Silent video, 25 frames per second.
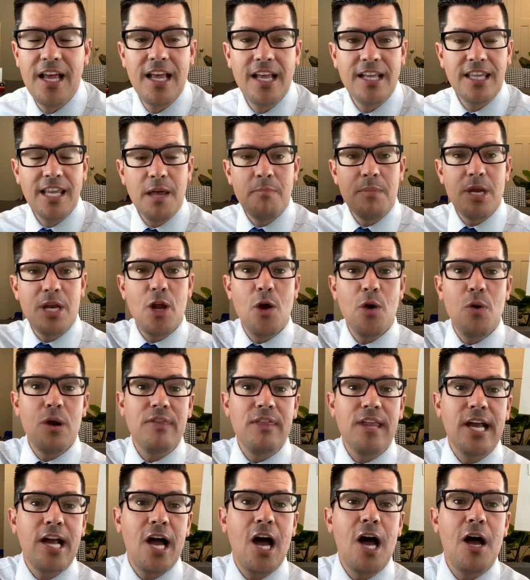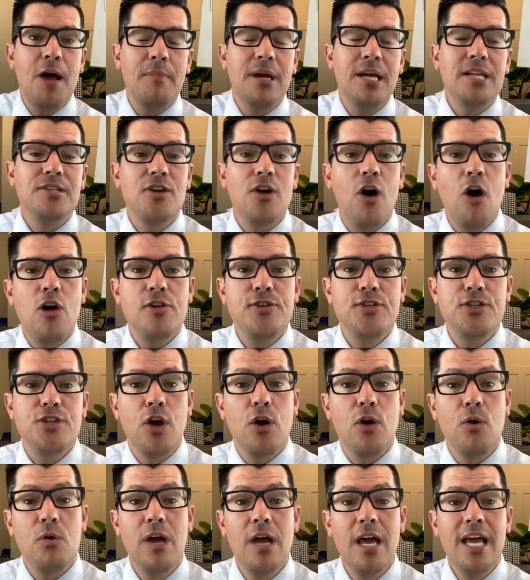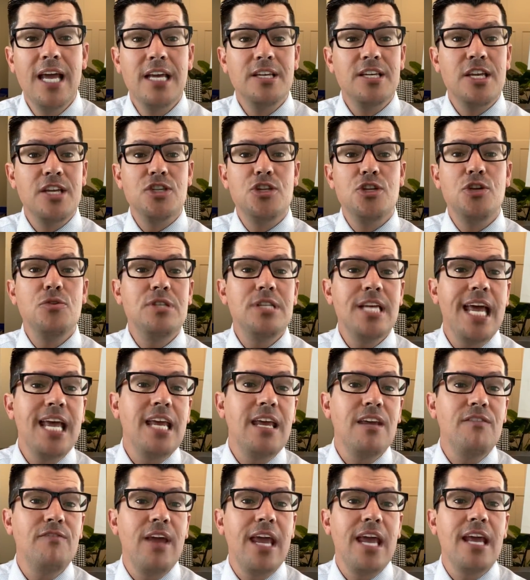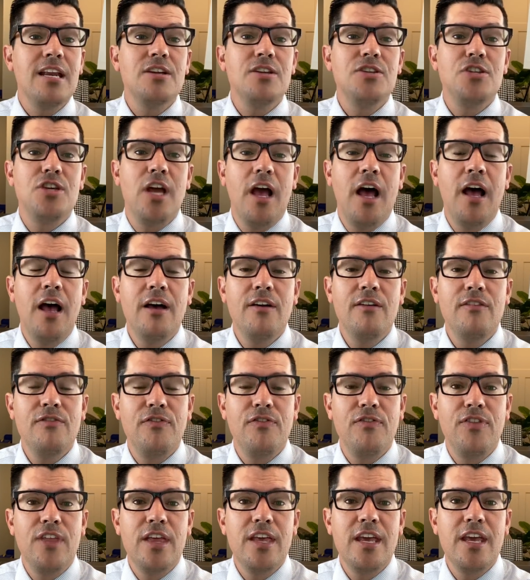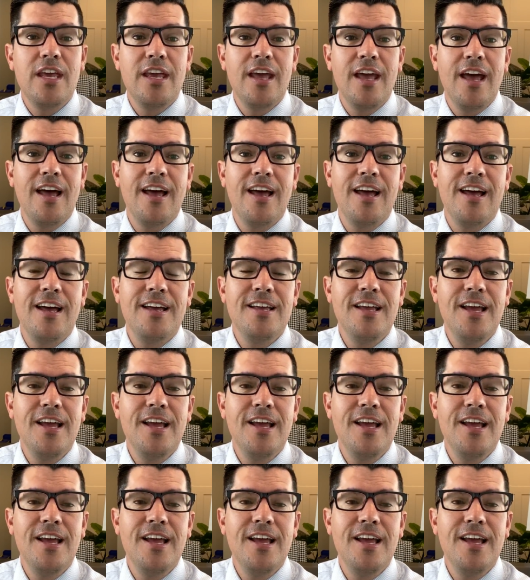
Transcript: Let me know in the comments. Also, did you take advantage of the uh,